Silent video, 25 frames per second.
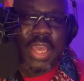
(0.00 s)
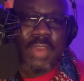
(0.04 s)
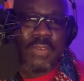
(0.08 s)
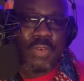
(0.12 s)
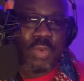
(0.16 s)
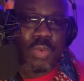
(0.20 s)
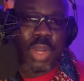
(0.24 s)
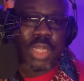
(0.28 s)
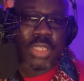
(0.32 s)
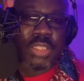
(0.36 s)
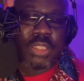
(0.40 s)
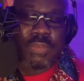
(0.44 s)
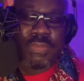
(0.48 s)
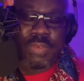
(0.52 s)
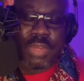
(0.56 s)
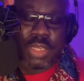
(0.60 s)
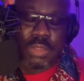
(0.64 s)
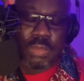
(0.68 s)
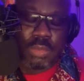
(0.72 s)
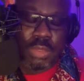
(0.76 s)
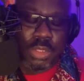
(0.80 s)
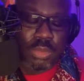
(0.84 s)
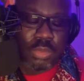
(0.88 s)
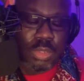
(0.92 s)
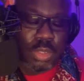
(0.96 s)
If you're watching the
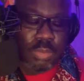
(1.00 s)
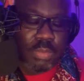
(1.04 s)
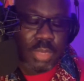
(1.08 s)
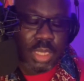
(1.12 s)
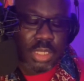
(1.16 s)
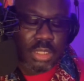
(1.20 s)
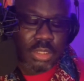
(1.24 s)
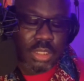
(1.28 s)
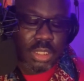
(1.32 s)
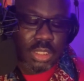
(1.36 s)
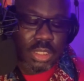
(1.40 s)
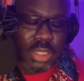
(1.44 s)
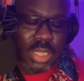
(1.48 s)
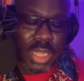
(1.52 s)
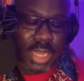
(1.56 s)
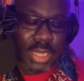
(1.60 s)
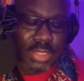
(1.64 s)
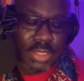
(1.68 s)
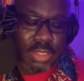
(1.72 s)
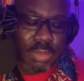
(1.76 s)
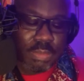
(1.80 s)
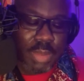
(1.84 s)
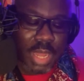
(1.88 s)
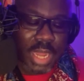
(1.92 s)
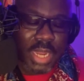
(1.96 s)
Facebook stream, make sure you
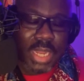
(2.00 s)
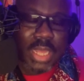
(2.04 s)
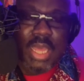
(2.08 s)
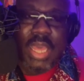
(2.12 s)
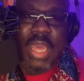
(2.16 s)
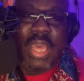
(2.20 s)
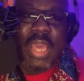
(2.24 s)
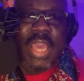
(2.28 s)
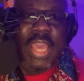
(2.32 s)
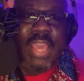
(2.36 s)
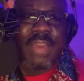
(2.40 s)
tag somebody.